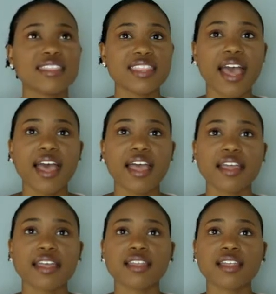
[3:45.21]

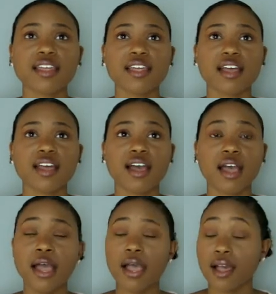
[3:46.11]
that
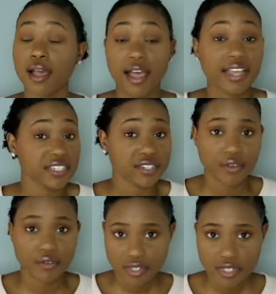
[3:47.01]
I didn't
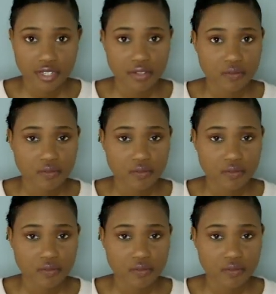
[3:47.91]
know what to do.